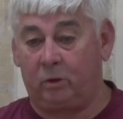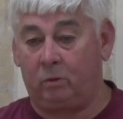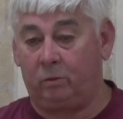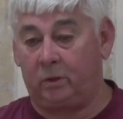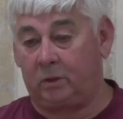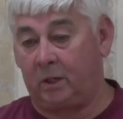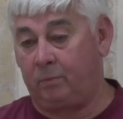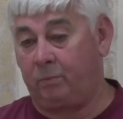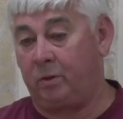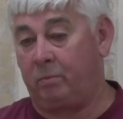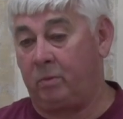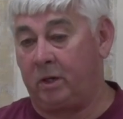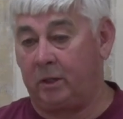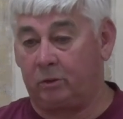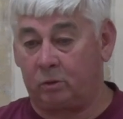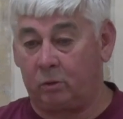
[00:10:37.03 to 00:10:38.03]
to allow for
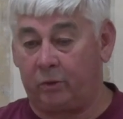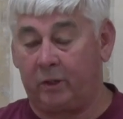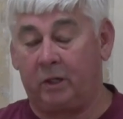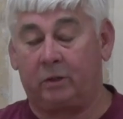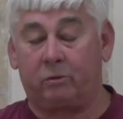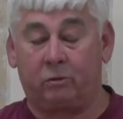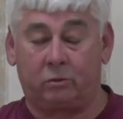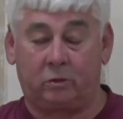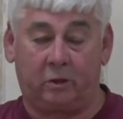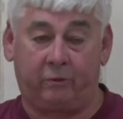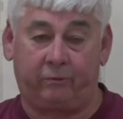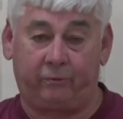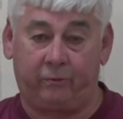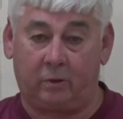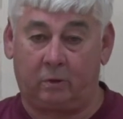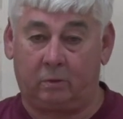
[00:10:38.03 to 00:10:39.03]
better social
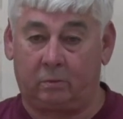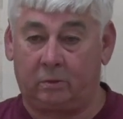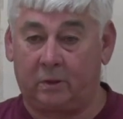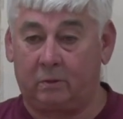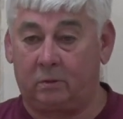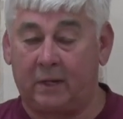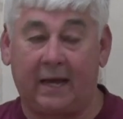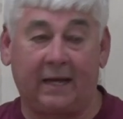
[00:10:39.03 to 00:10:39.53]
distancing.